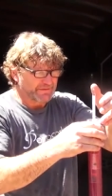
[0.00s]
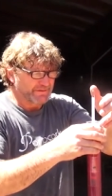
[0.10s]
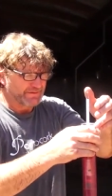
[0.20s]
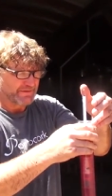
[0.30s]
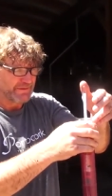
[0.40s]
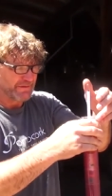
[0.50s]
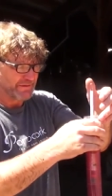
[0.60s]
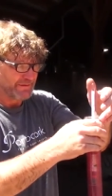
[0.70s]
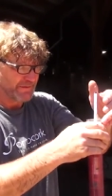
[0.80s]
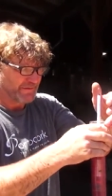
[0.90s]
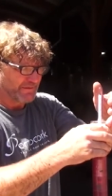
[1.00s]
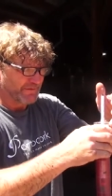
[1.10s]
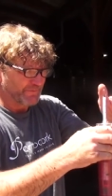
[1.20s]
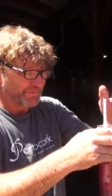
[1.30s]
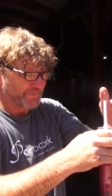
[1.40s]
from UC Davis, one of
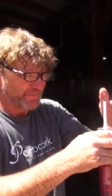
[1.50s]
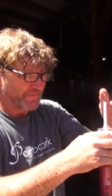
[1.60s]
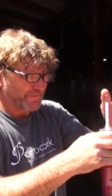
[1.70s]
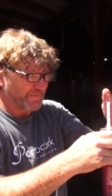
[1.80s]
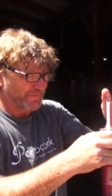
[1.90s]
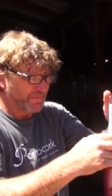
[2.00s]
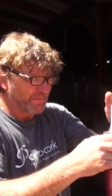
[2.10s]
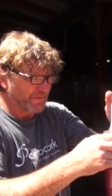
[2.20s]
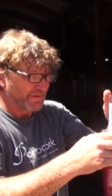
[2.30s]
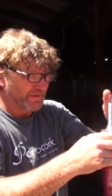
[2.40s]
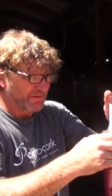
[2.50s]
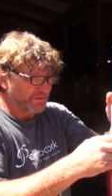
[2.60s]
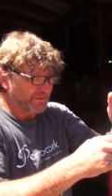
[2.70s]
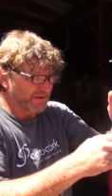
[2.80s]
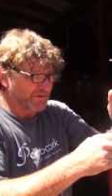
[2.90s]
the best winemakers in
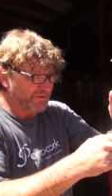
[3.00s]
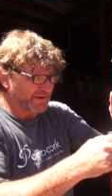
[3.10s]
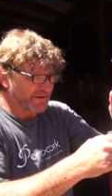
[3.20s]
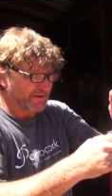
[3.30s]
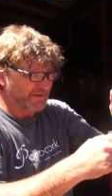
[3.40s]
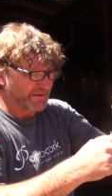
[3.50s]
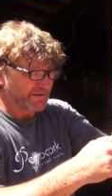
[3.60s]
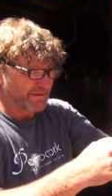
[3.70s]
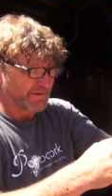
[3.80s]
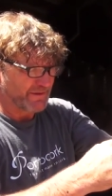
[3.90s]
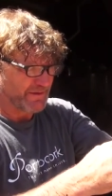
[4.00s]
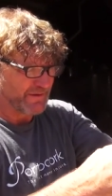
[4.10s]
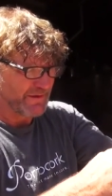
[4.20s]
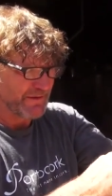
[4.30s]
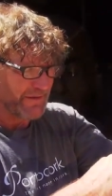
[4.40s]
California, and very
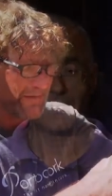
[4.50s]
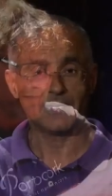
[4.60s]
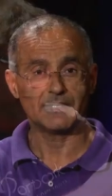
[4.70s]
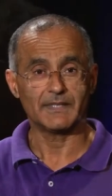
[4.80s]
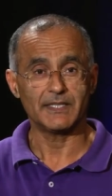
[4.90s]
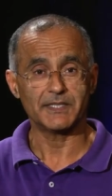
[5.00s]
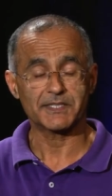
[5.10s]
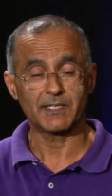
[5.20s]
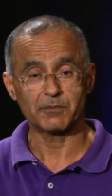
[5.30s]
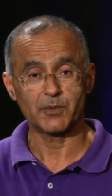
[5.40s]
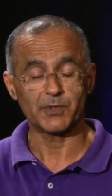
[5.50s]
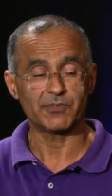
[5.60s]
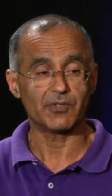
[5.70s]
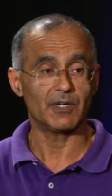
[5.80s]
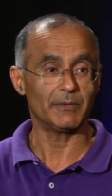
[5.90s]
experienced. And he has helped me with
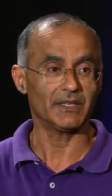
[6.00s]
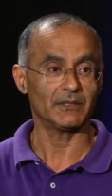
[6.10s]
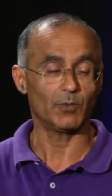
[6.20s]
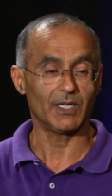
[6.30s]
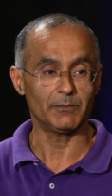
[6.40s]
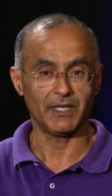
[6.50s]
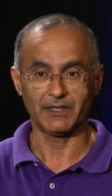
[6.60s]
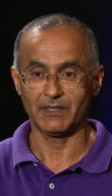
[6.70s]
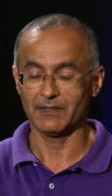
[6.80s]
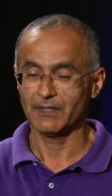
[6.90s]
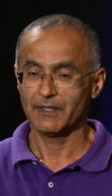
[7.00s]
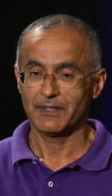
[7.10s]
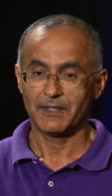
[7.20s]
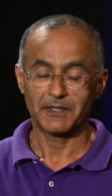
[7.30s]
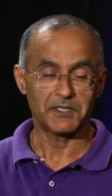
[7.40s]
the farming and the winemaking.
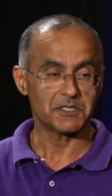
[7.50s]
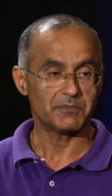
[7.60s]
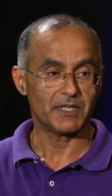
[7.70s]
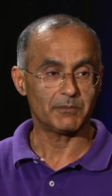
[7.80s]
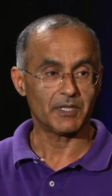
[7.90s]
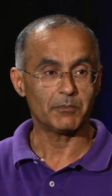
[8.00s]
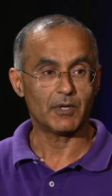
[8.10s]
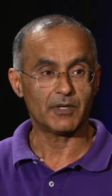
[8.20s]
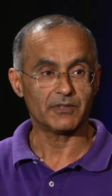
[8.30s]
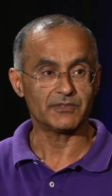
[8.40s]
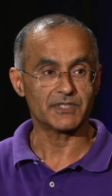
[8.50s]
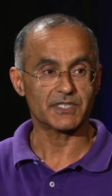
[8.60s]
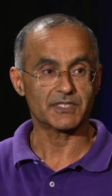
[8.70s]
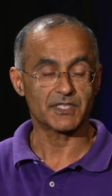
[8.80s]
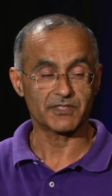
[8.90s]
And he's been a big part of the
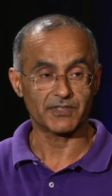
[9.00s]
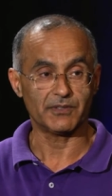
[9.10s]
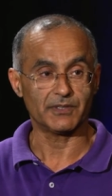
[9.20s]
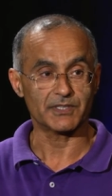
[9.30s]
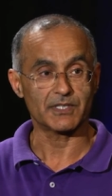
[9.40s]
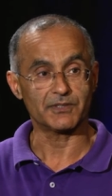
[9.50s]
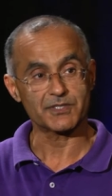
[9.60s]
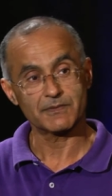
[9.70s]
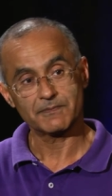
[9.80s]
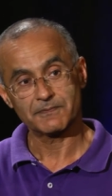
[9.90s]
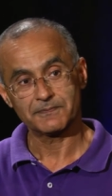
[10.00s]
success of Kirigin Cellars.